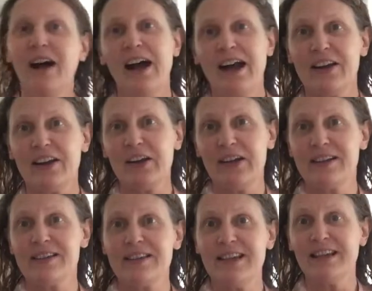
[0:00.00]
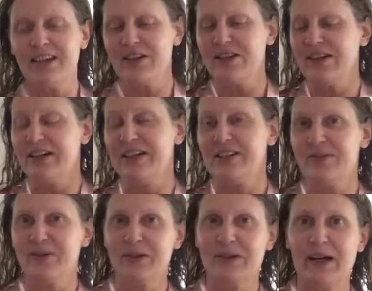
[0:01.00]
And I'd like to thank you guys
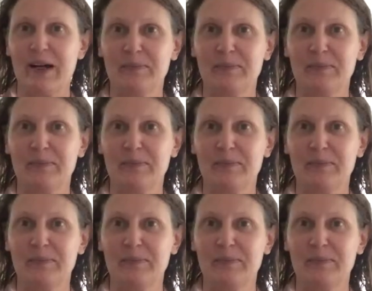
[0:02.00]
for